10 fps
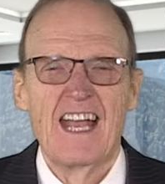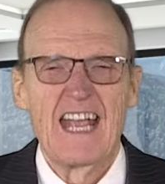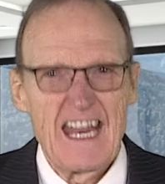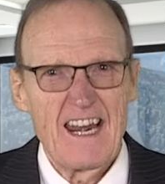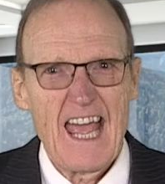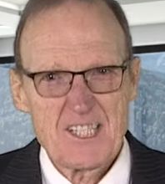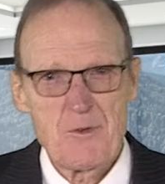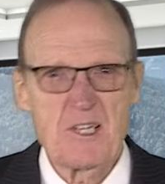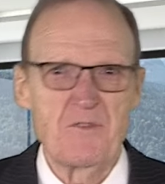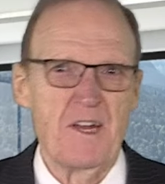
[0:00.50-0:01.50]
In last
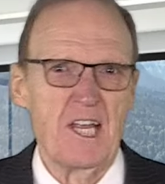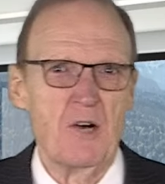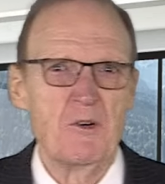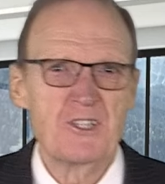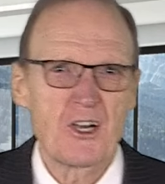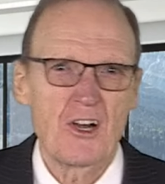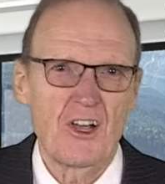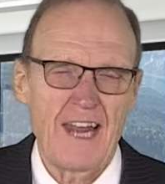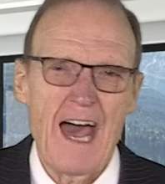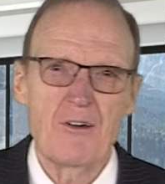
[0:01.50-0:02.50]
week's video, we took a
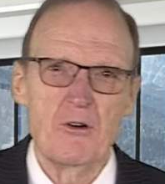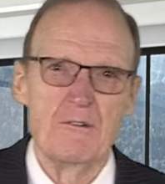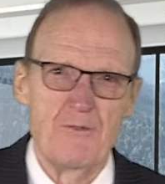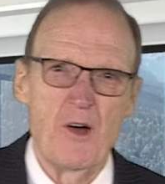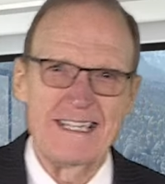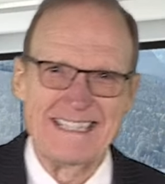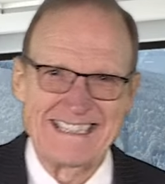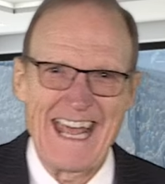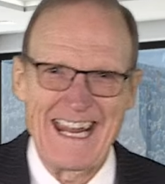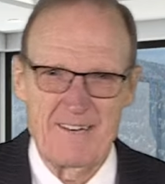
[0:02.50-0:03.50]
look at how to avoid the
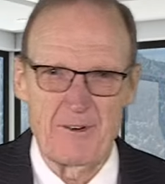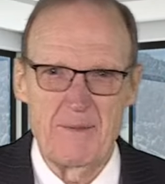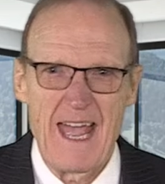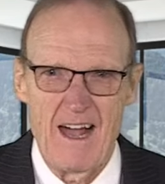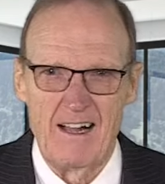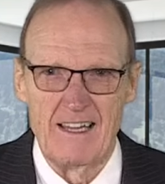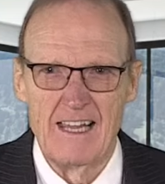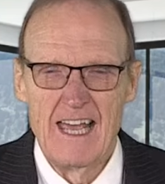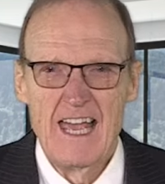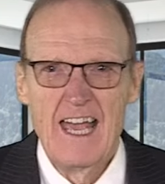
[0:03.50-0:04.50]
tenant from hell.
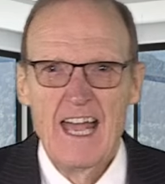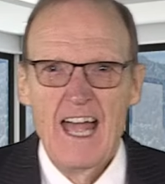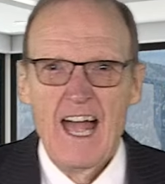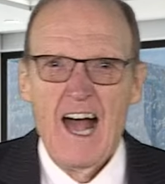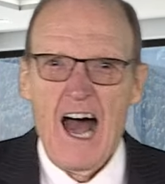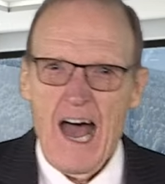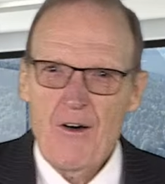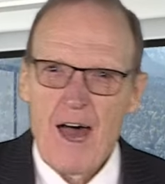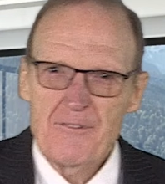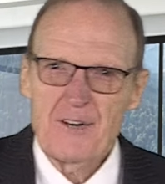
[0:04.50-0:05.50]

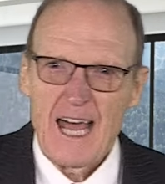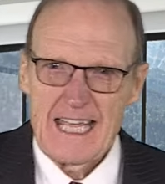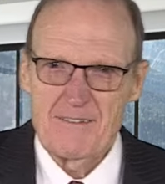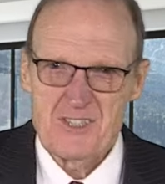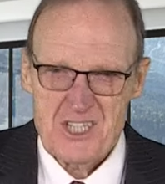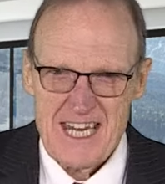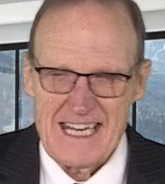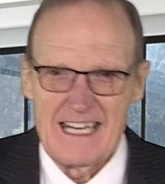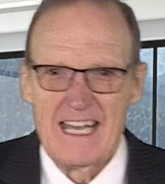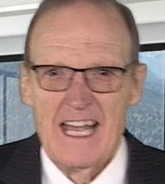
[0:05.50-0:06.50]
How often I have
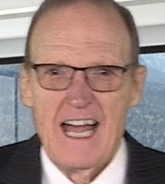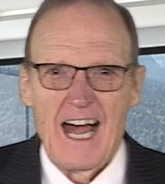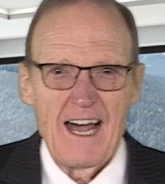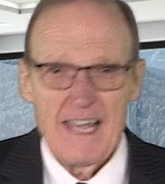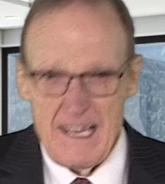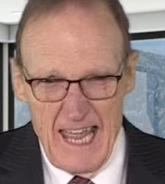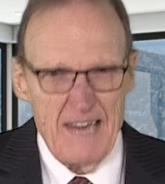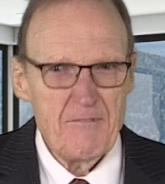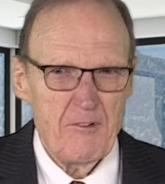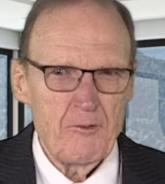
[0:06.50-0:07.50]
seen,
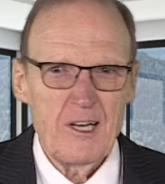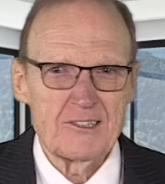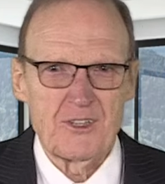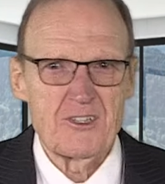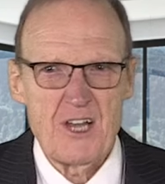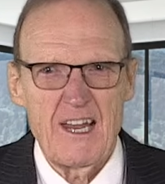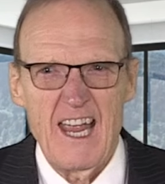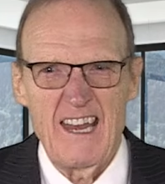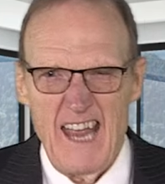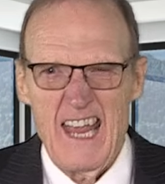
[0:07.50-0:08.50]
and realtors
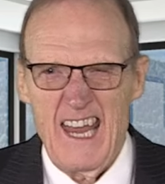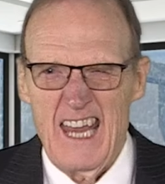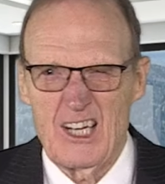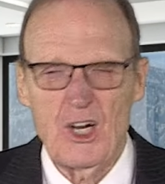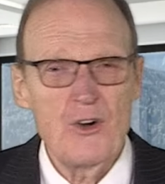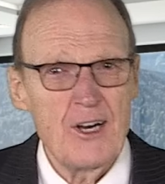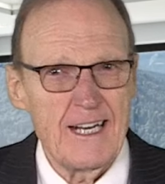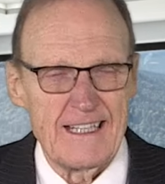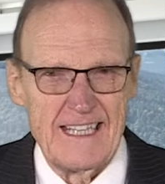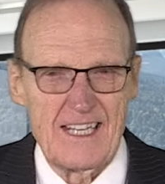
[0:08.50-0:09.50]
included
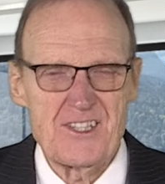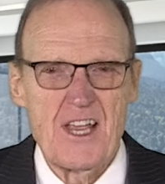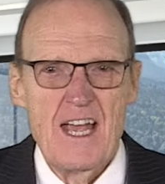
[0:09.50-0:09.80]
in this,